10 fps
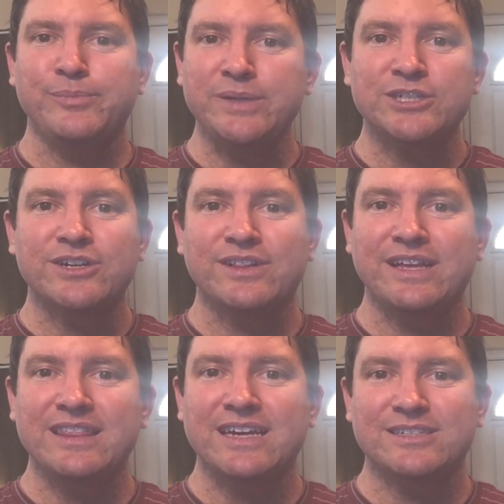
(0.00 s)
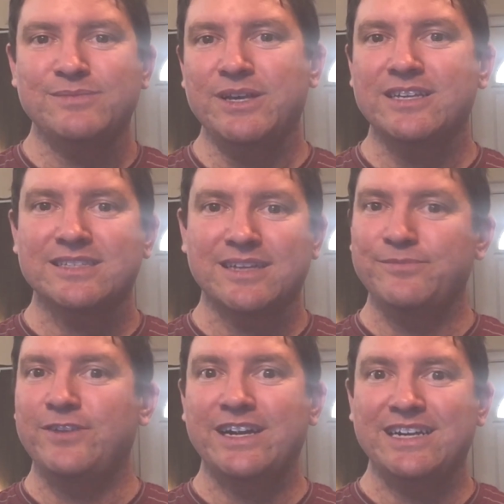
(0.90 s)
be sure to link that to me because
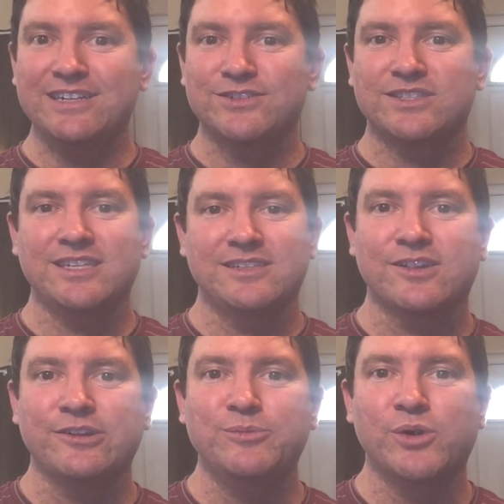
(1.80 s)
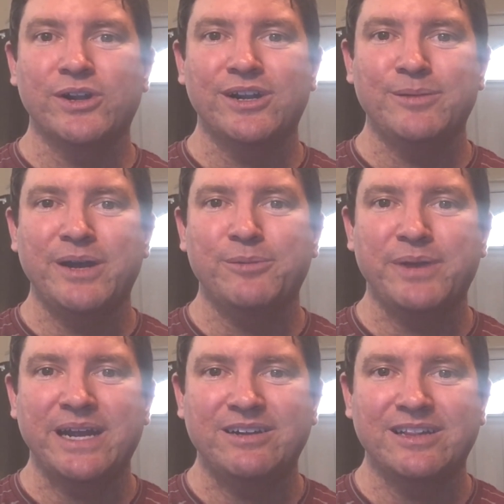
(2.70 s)
I'm very interested to learn more about
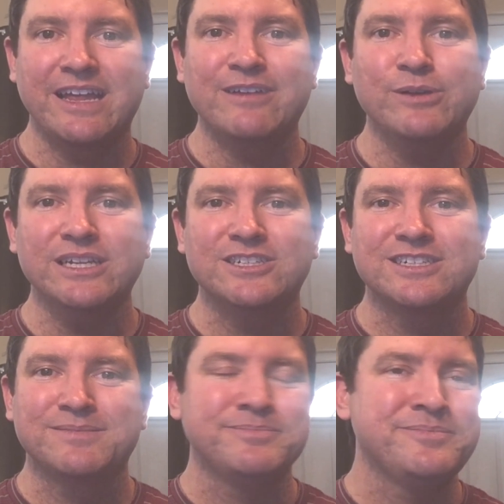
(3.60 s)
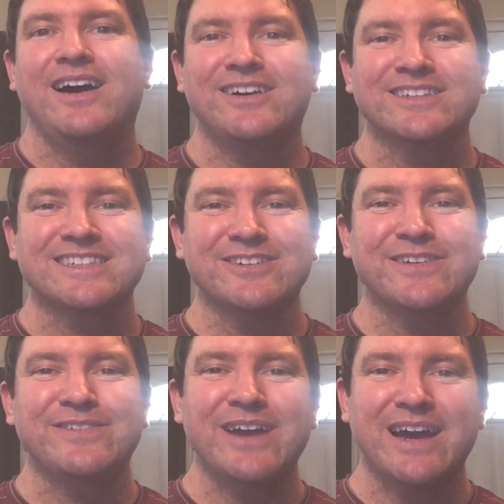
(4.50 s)
parrot language. Also,
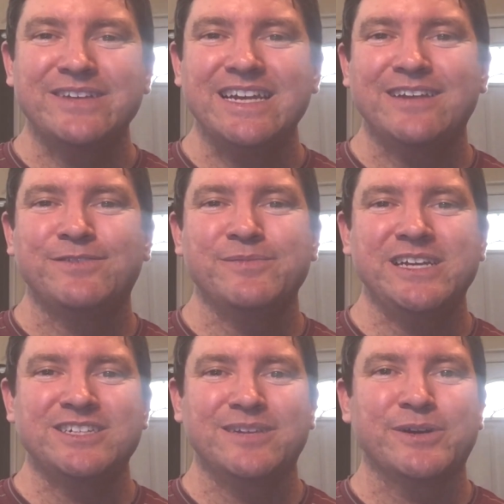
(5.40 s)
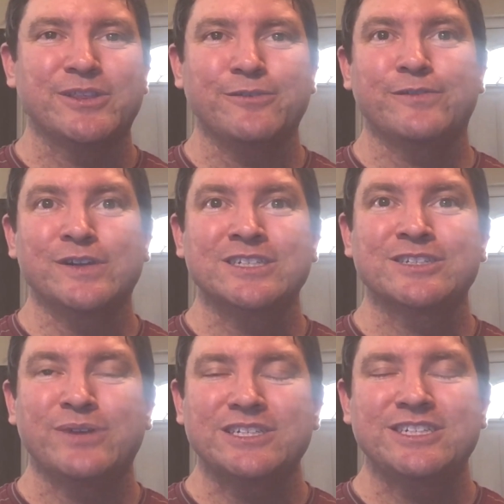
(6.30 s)
if you have any information about the
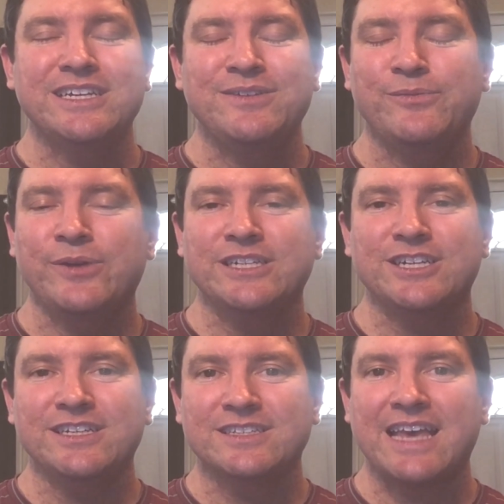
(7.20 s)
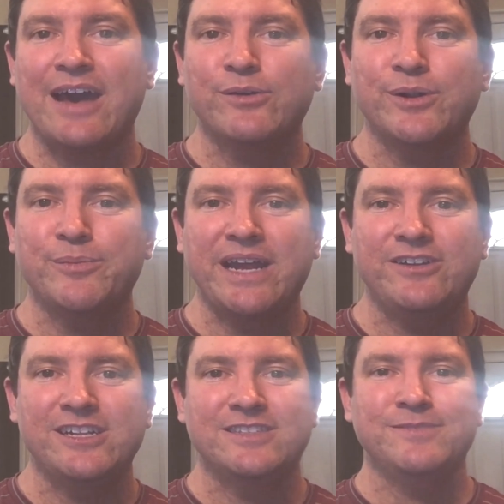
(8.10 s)
first question, which is how are
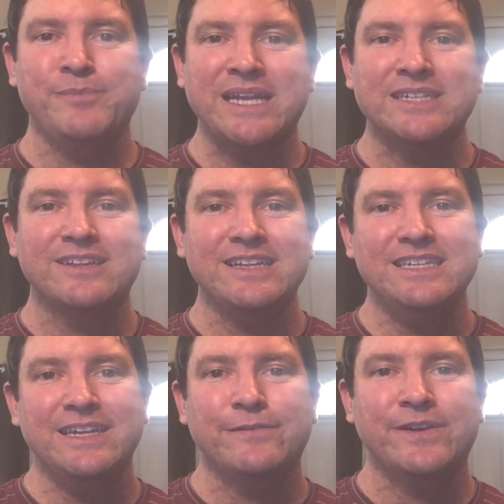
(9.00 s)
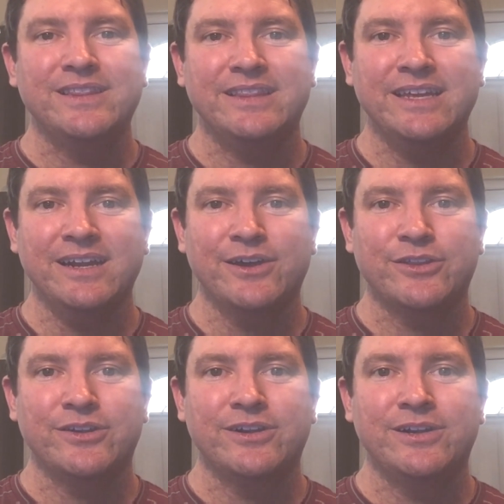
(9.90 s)
parrots mentally different than
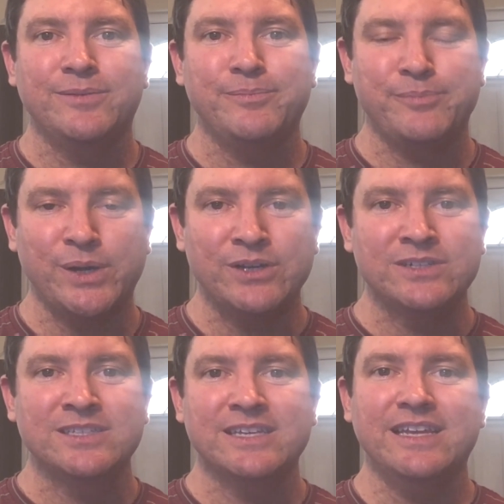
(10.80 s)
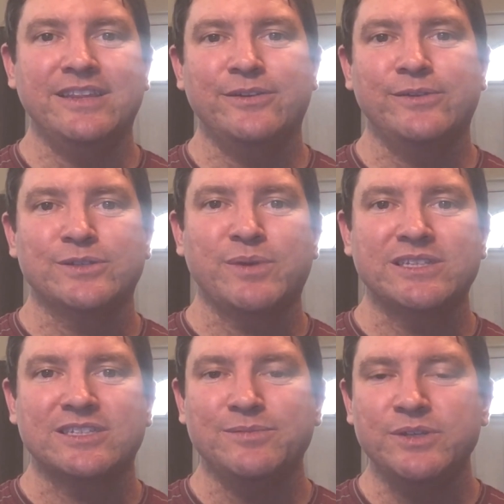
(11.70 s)
other birds in their
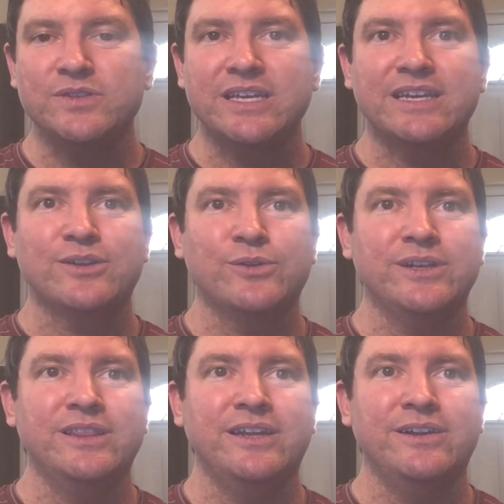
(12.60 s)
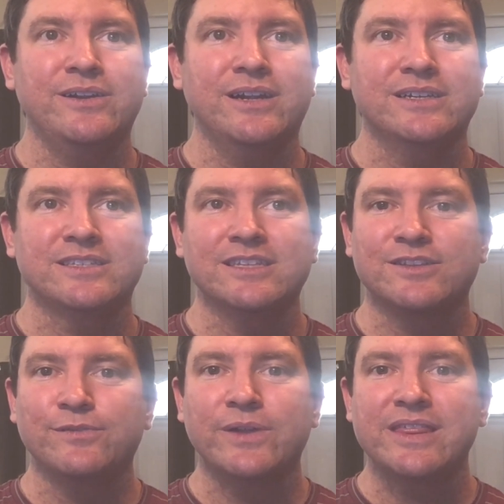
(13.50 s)
response to music or in their
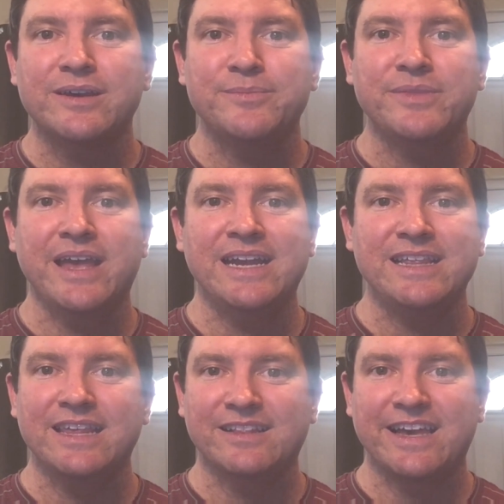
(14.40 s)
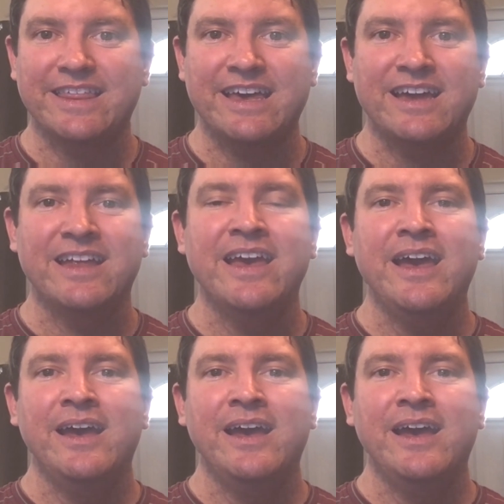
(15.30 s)
sense of rhythm, anything like that,